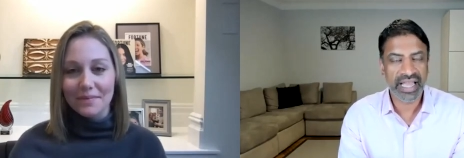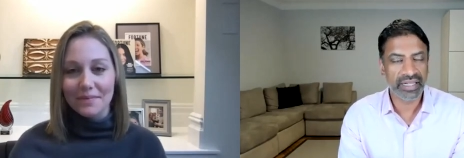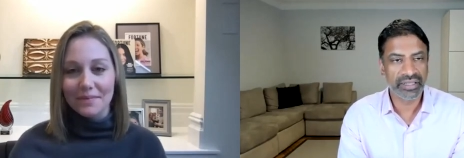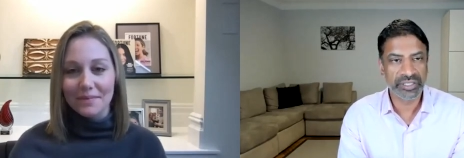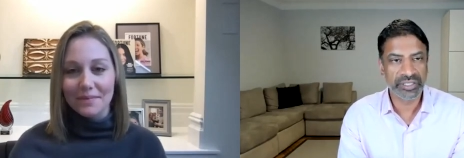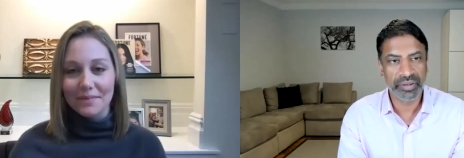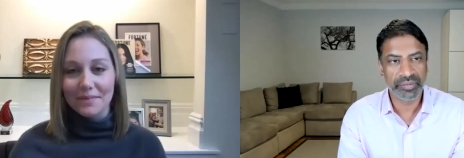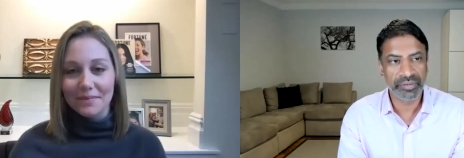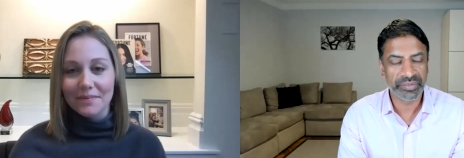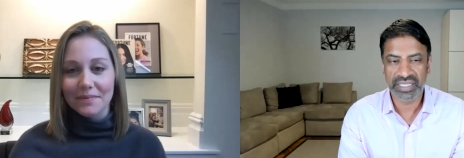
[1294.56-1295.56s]
Speaker 1: to tackle these
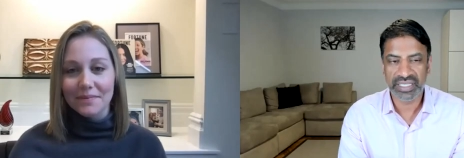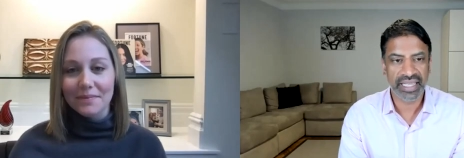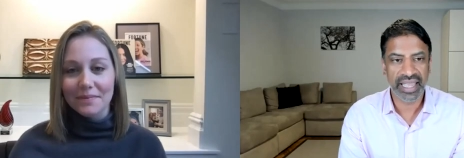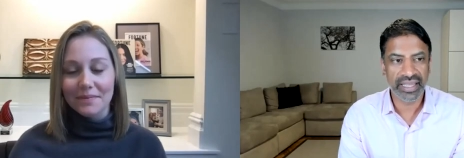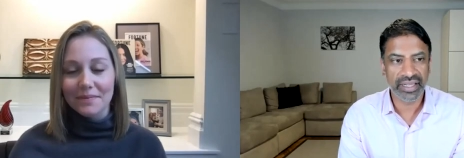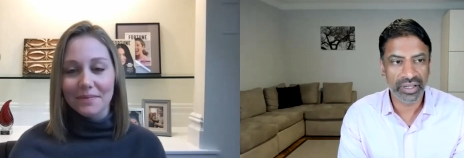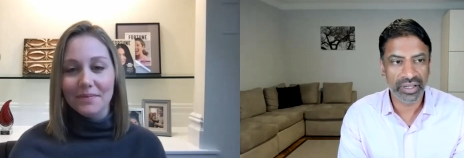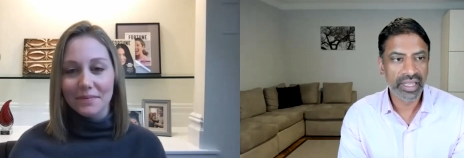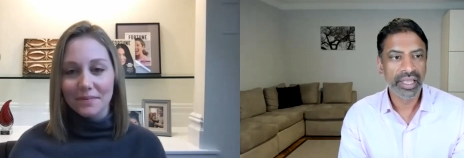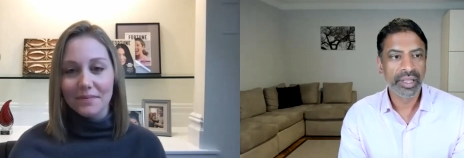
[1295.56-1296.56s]
problems at
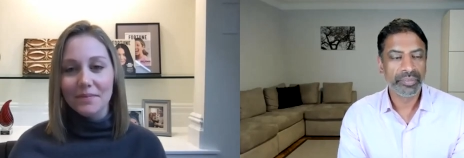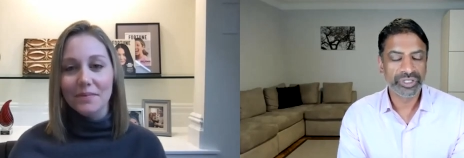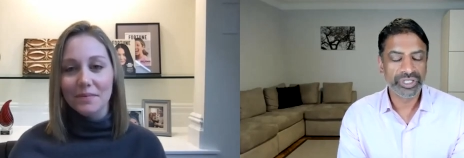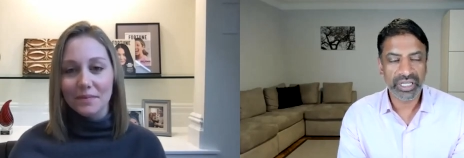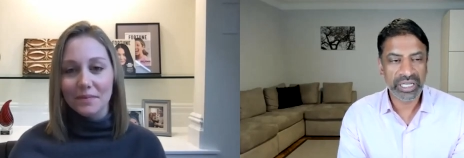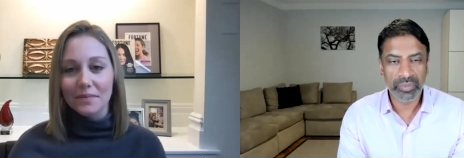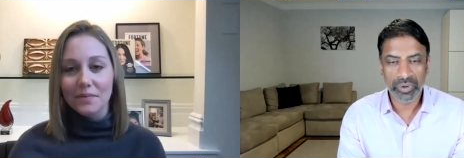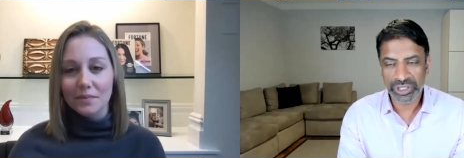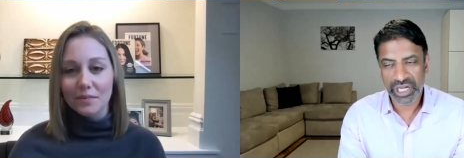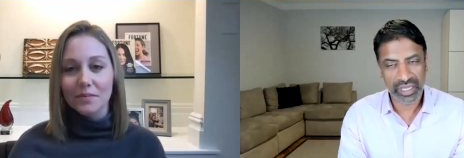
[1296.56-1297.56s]
scale, particularly in
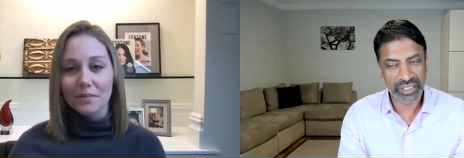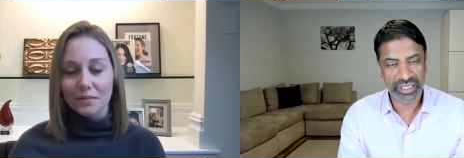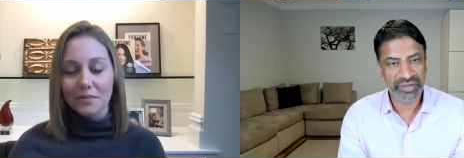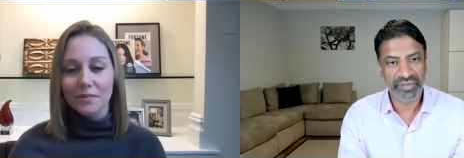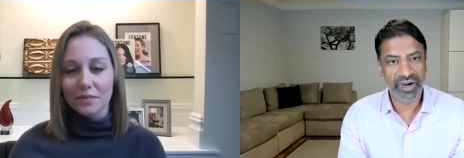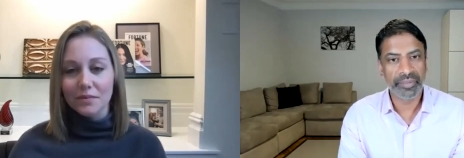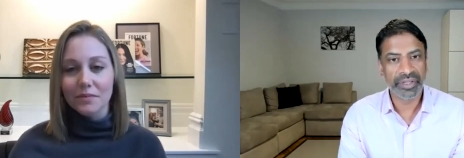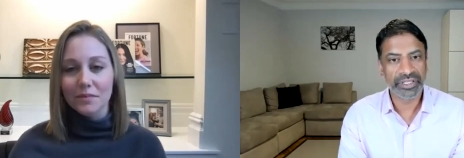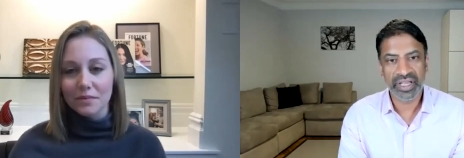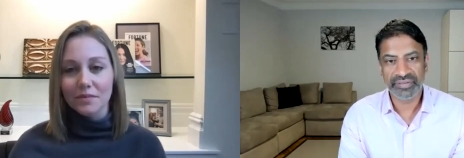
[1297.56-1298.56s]
more challenging
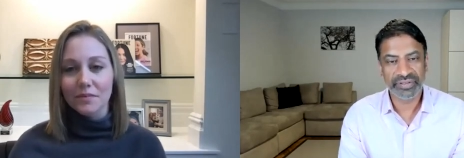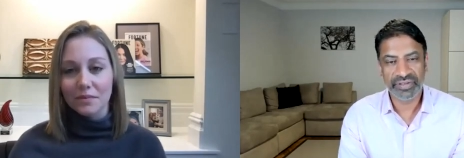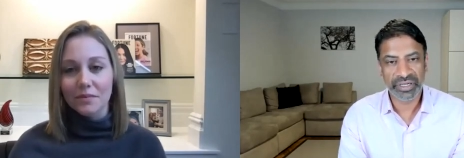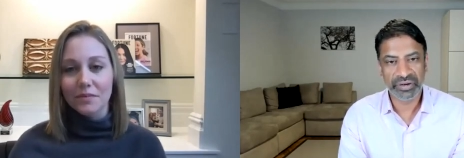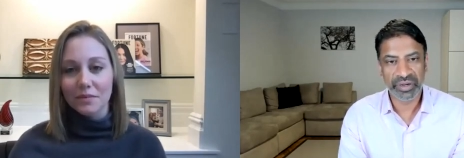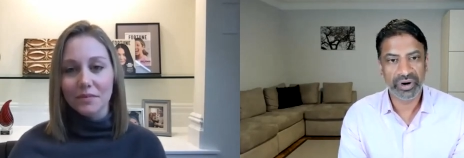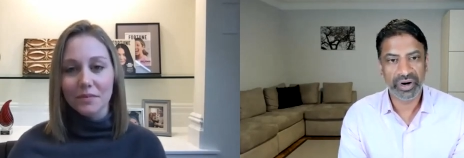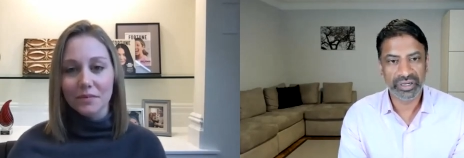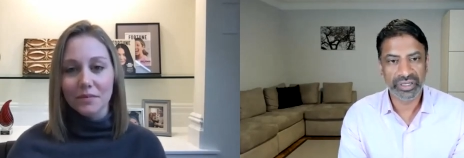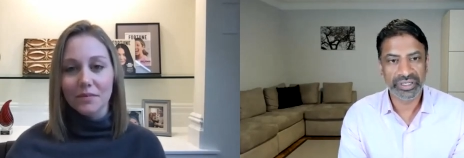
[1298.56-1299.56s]
environments, you have to find great
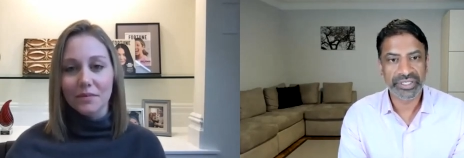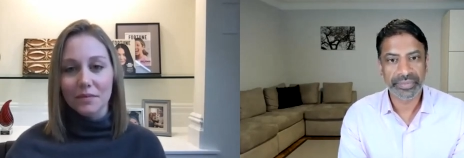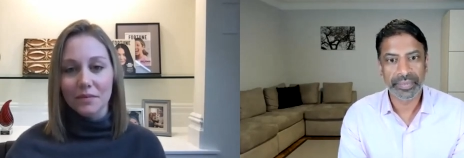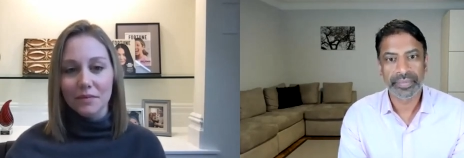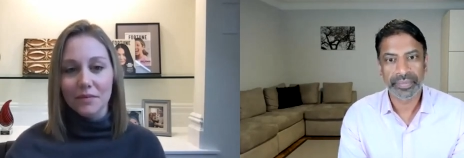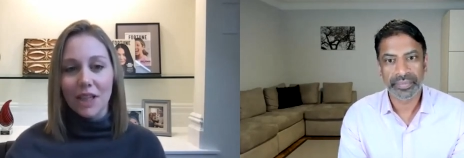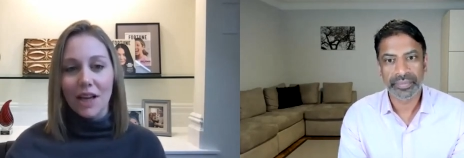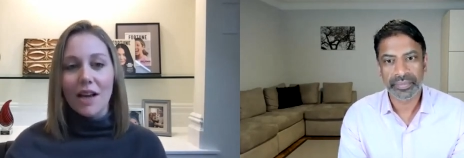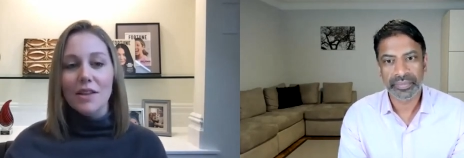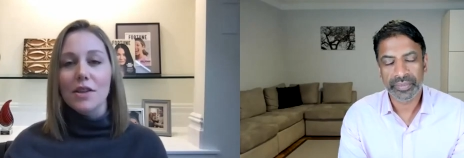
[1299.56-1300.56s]
partners.
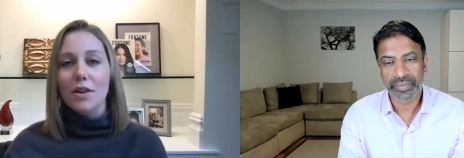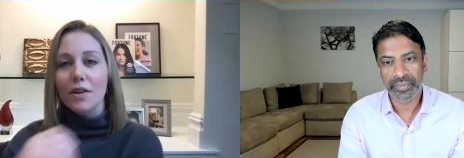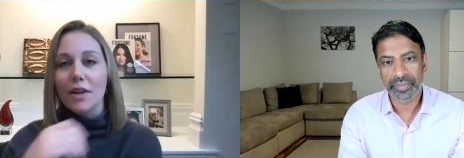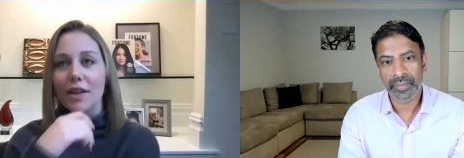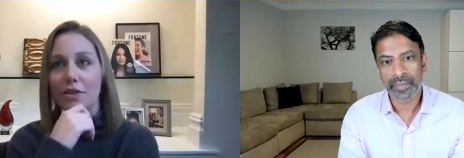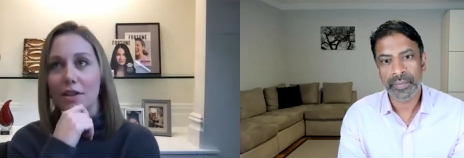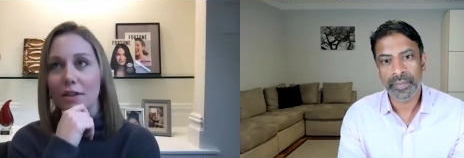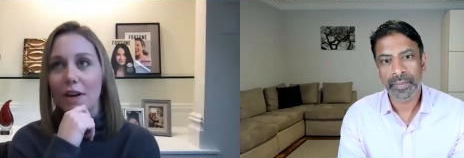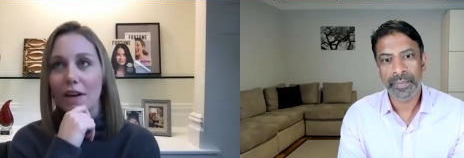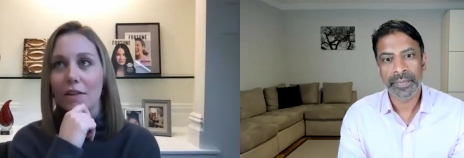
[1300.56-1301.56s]
Speaker 2: So in addition to
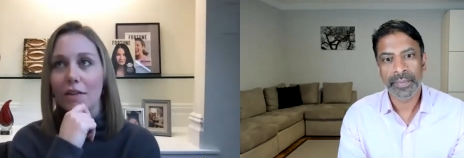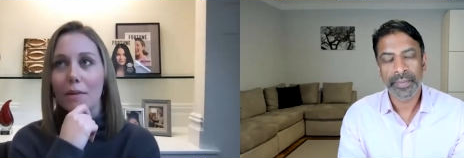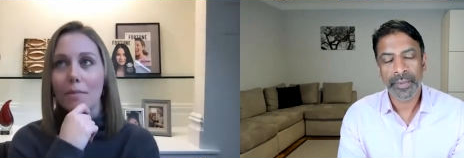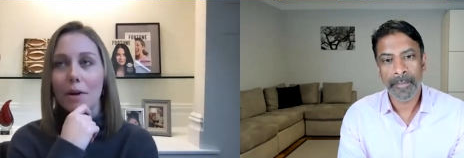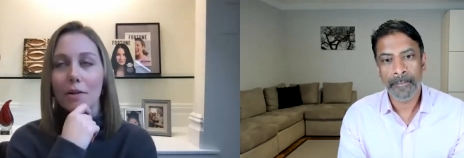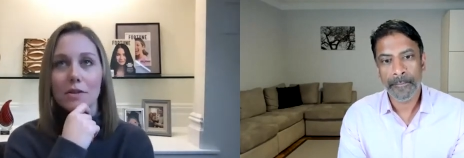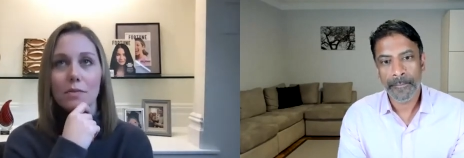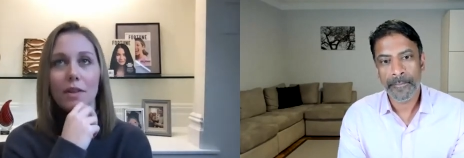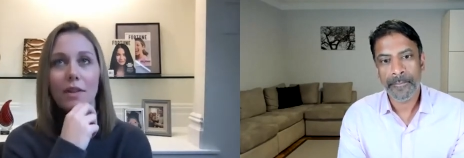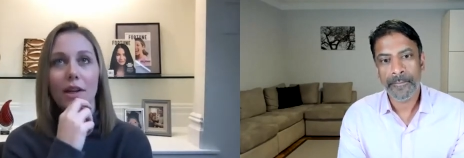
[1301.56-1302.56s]
defining the great
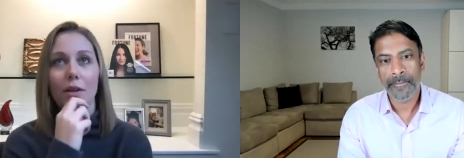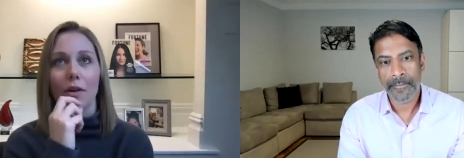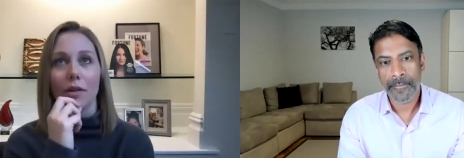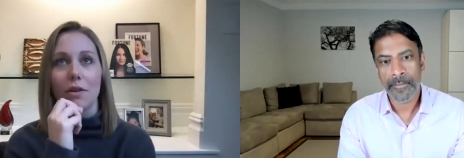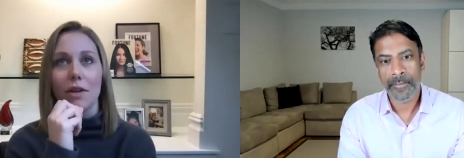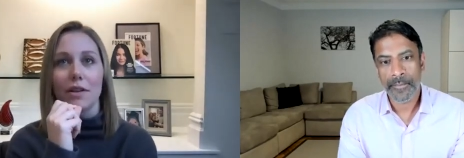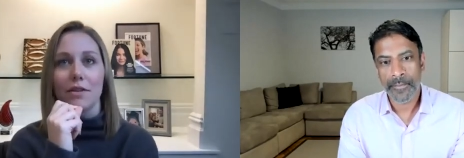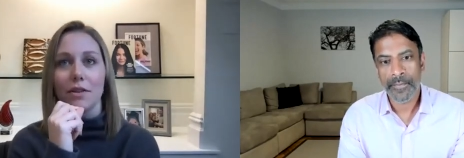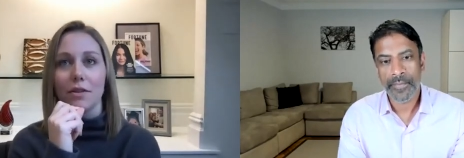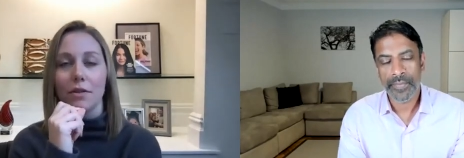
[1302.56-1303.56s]
partners, one thing you were alluding
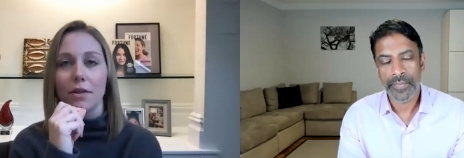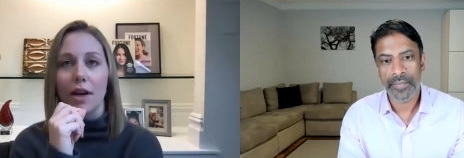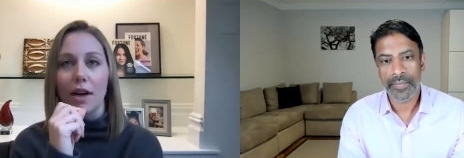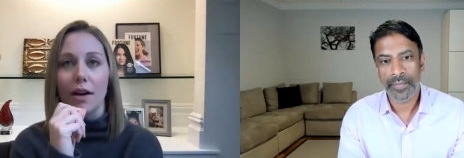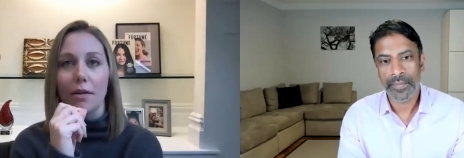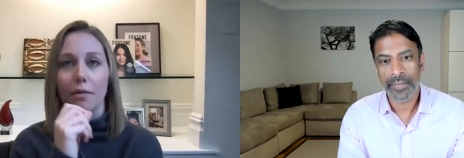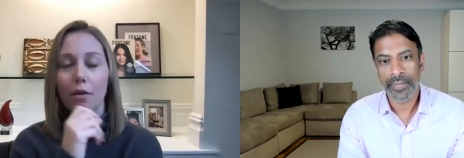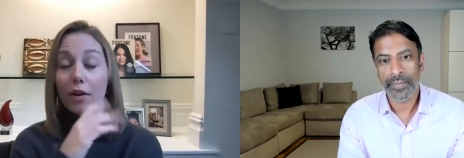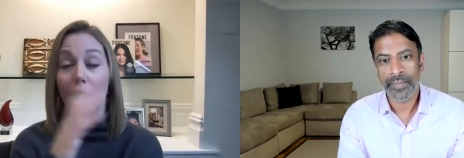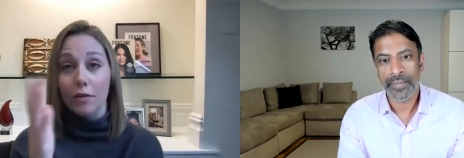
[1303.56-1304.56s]
to
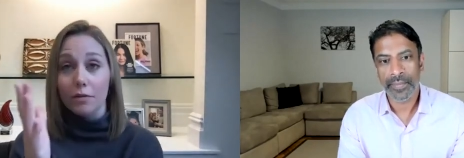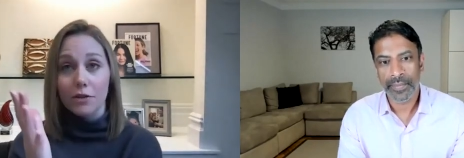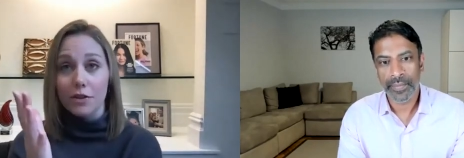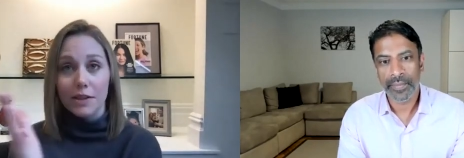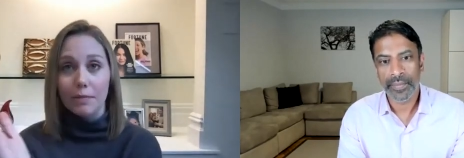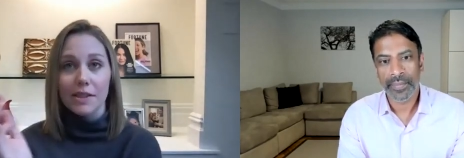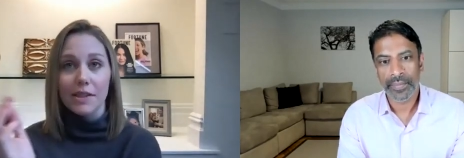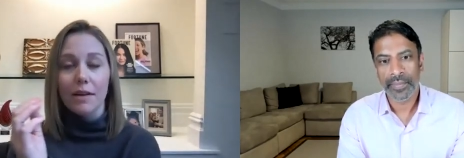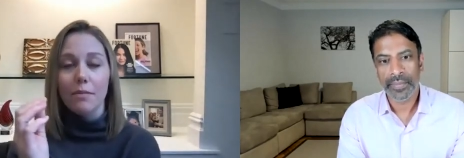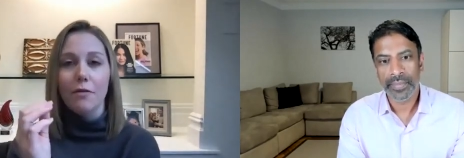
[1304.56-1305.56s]
or simply
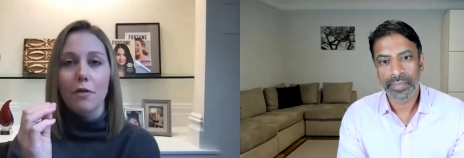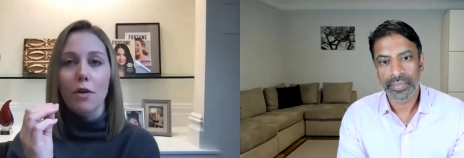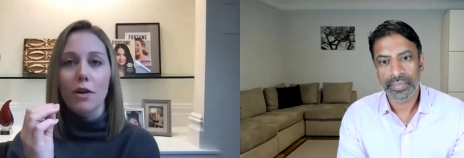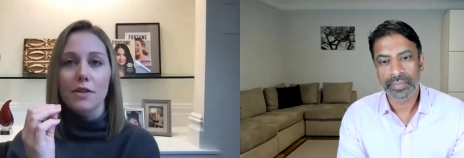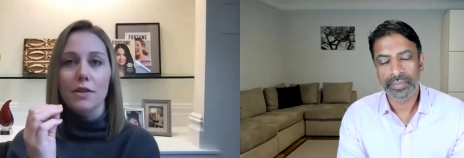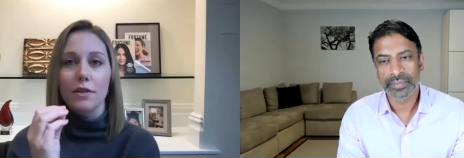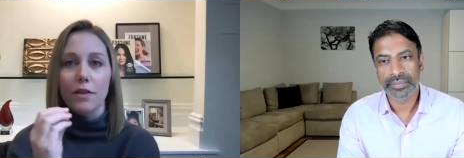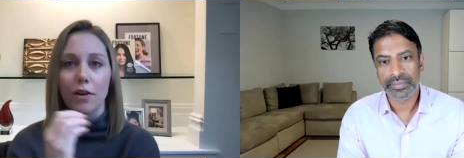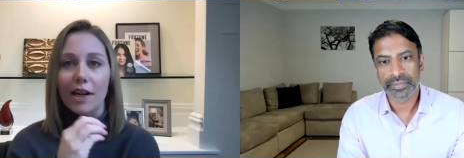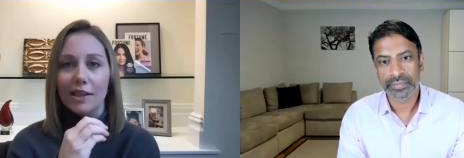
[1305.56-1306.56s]
stated before is there